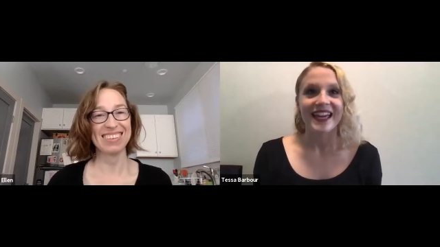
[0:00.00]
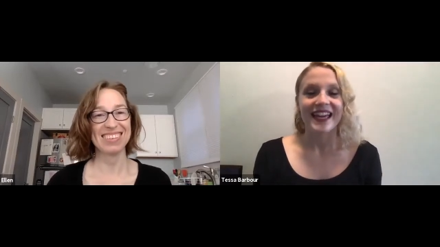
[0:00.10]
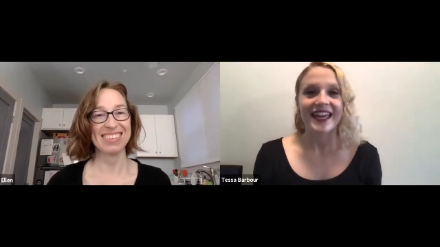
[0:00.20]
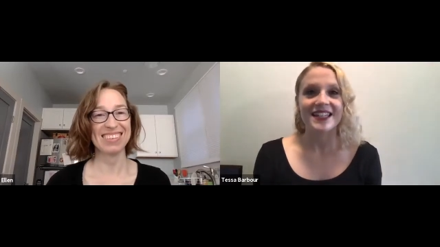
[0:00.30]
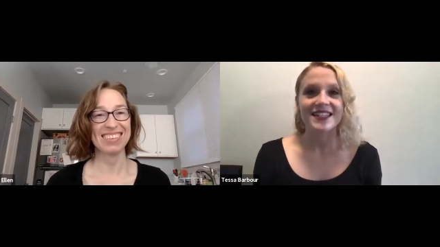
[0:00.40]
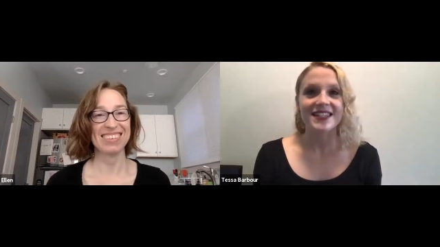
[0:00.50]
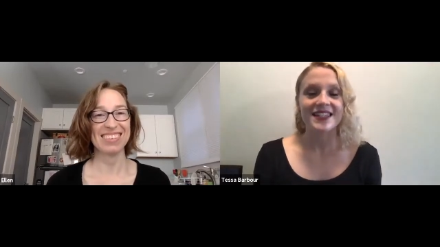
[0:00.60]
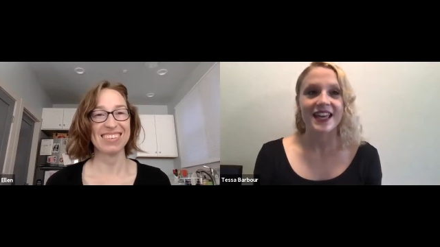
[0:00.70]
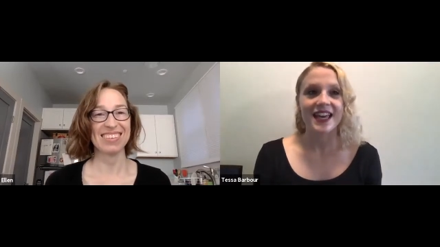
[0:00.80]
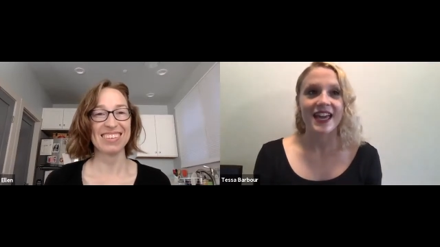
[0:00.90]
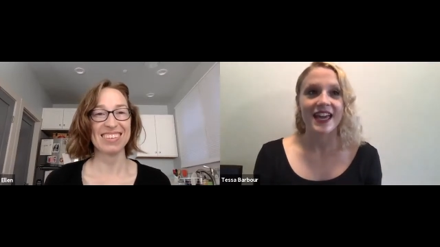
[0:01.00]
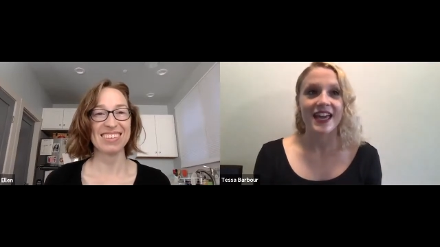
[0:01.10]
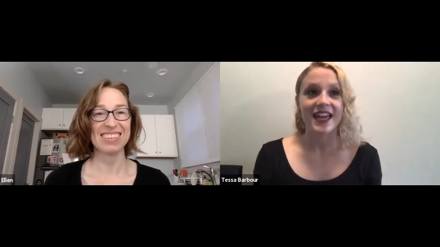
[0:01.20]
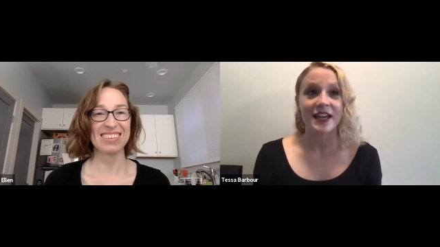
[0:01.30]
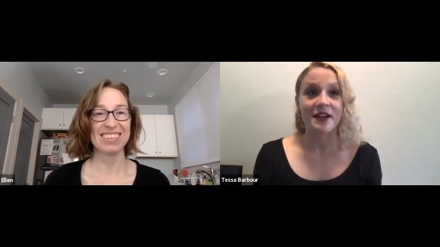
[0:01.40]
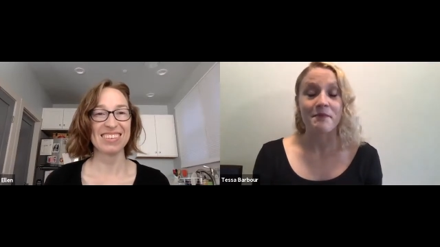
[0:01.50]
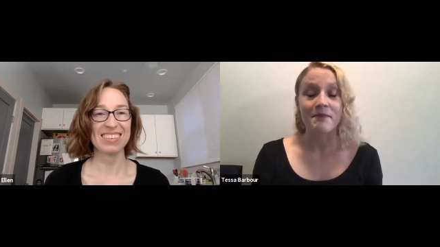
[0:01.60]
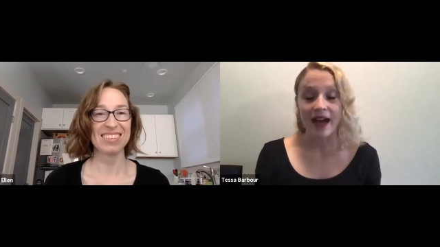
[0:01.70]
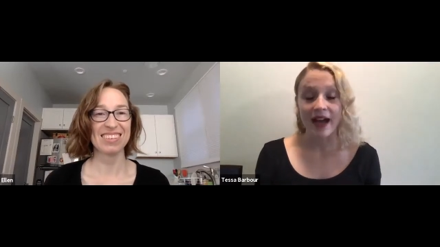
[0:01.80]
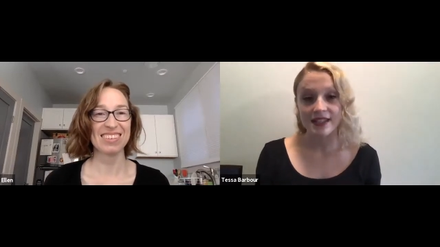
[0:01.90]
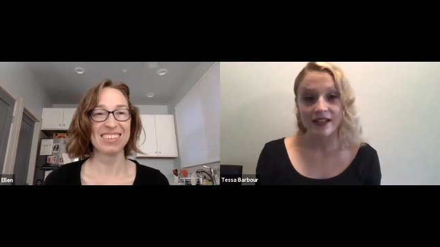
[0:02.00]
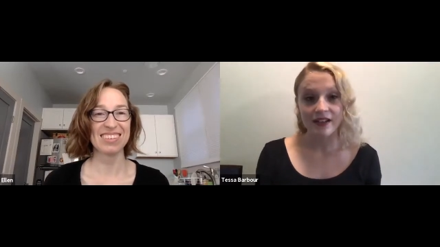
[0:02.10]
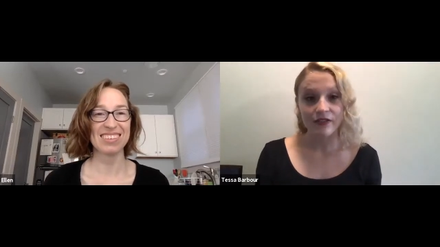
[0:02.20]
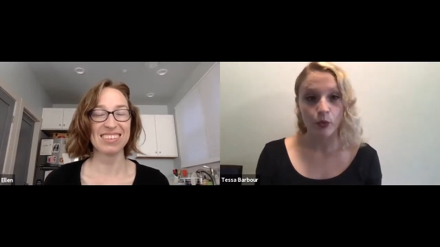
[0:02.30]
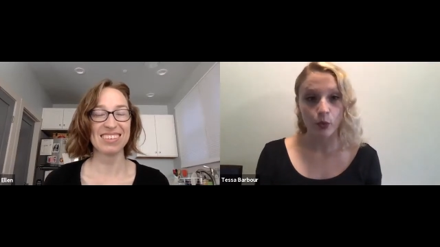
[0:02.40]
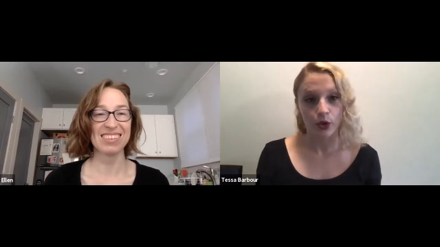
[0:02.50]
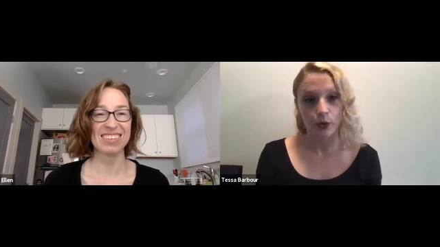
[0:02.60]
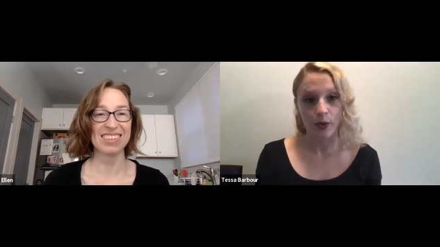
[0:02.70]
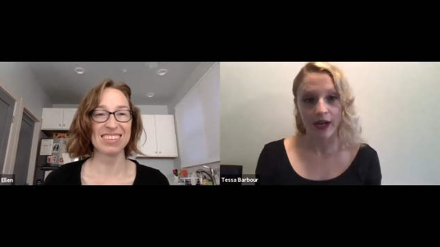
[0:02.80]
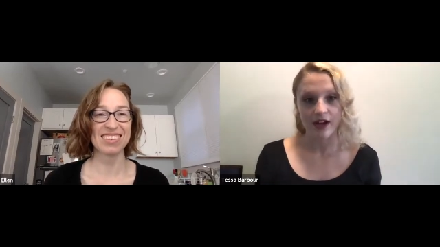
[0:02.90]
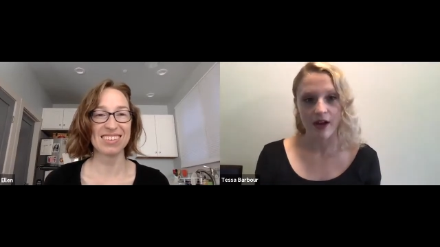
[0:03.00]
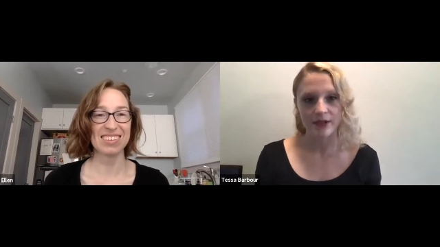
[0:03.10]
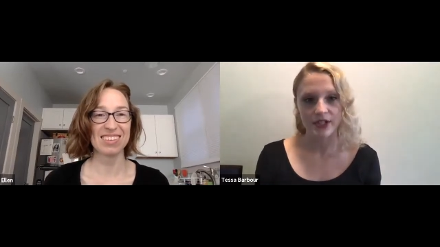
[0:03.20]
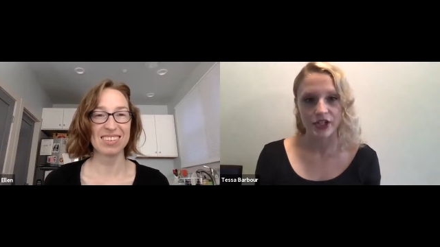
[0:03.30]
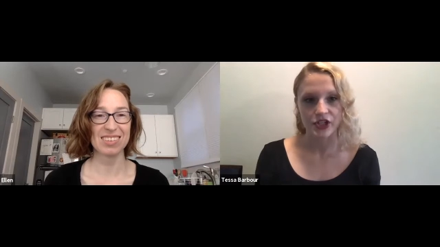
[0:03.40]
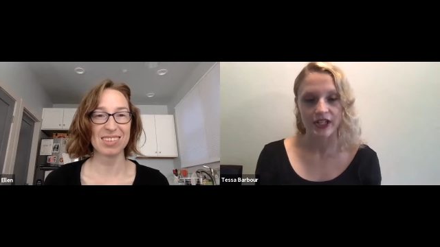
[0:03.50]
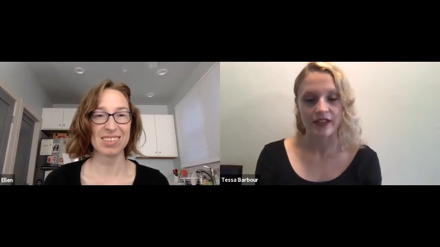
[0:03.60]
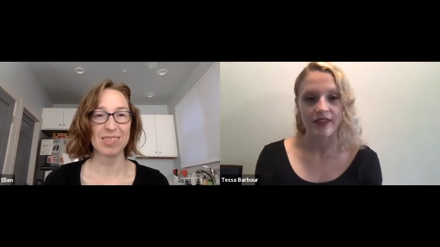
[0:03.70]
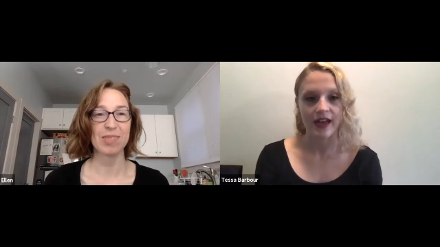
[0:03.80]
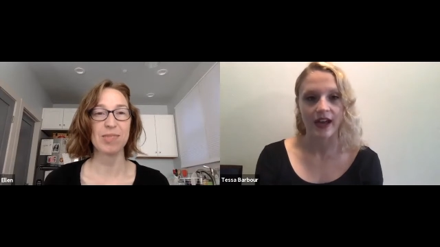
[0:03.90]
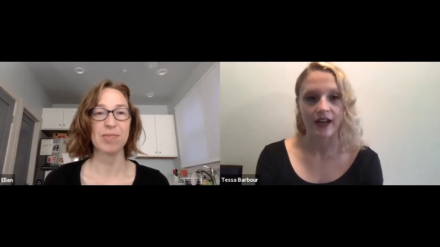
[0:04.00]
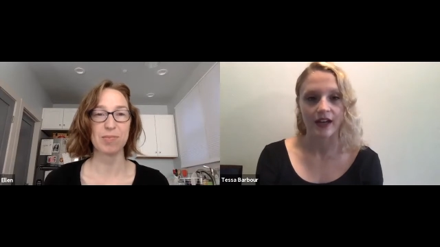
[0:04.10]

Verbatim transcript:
Speaker 1: it's a massive worldwide competition that